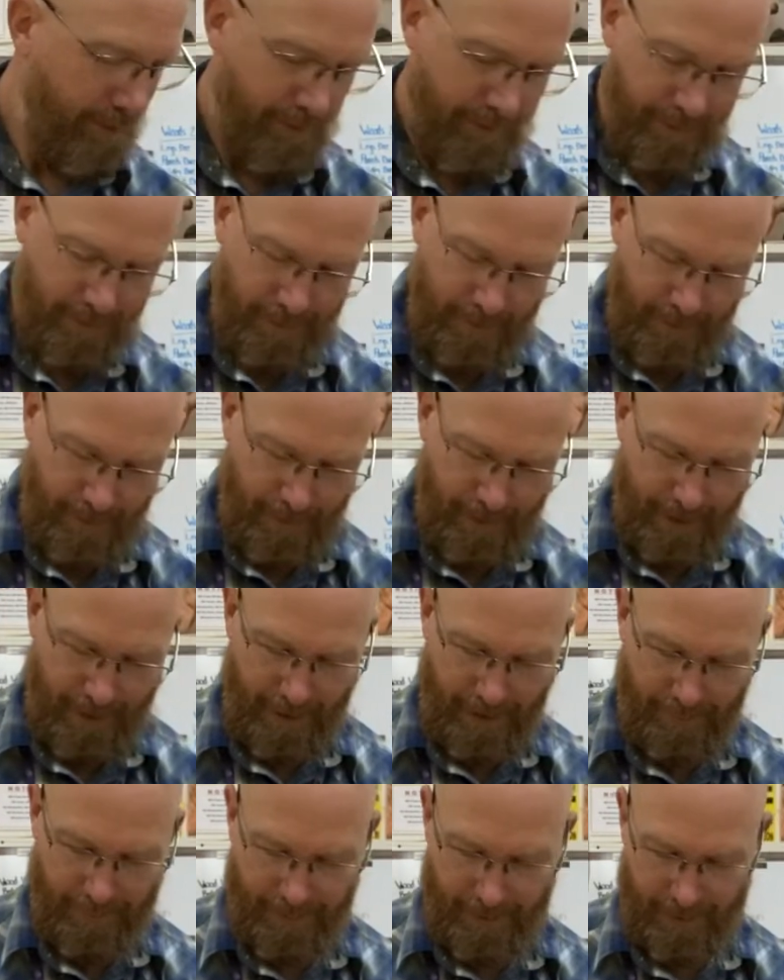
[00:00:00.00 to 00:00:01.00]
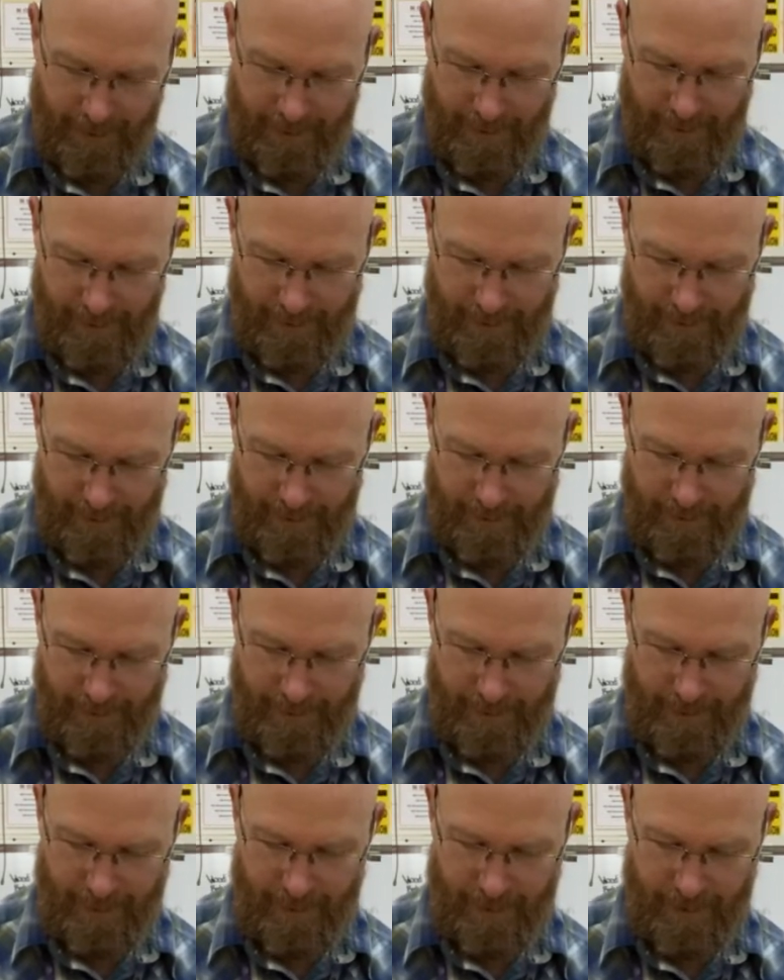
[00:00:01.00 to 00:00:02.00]
so I have to
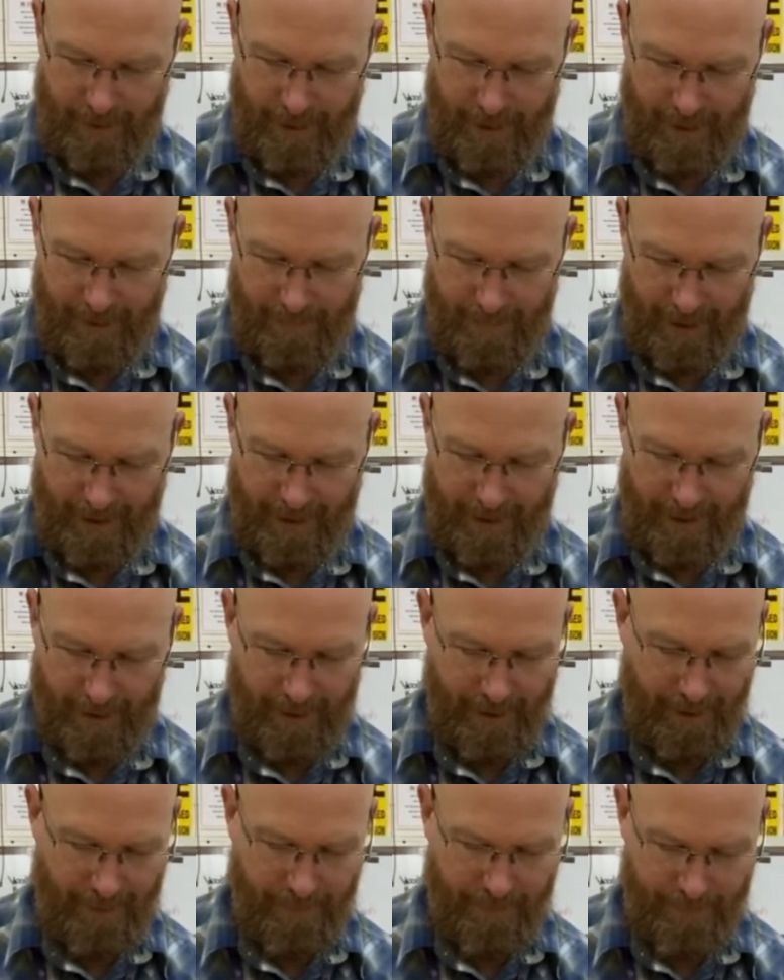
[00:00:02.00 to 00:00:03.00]
take my time.